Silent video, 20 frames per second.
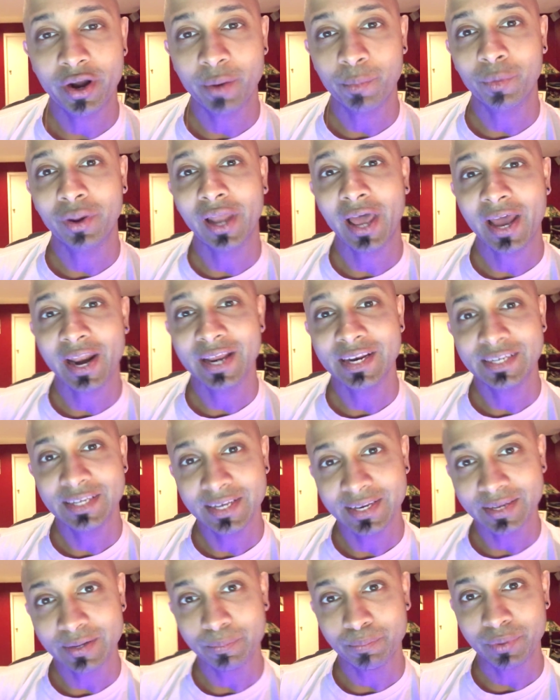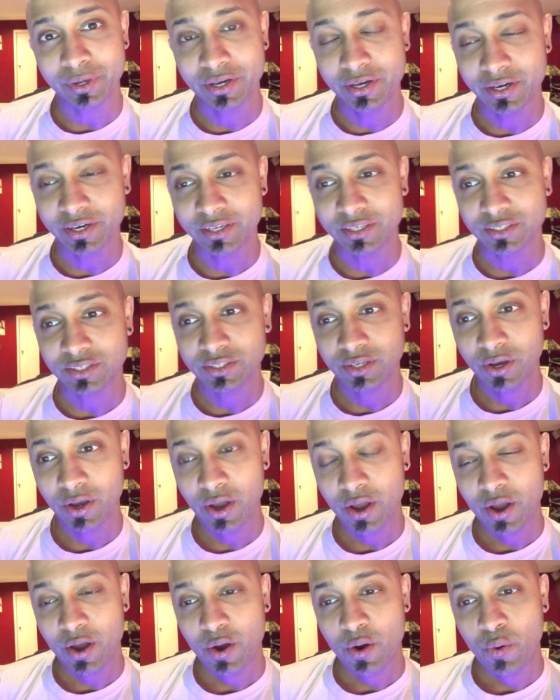I'm glad I did it, because
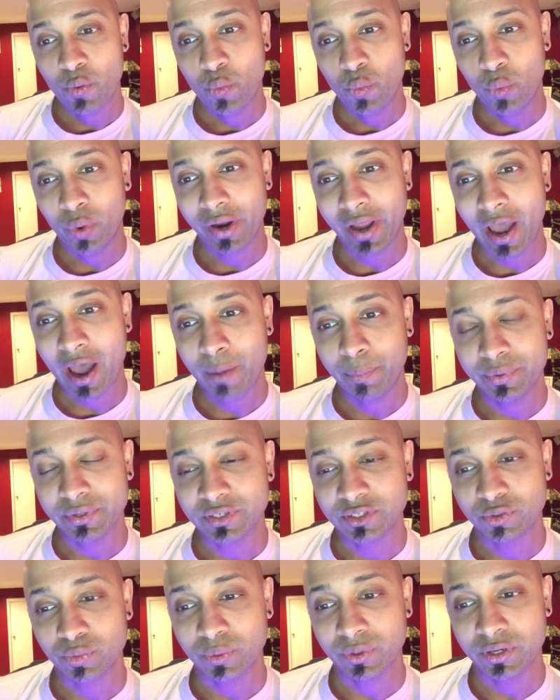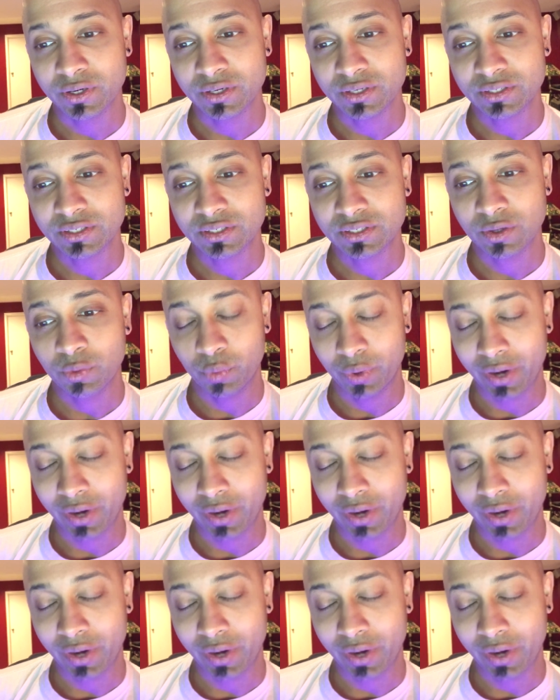what happened was,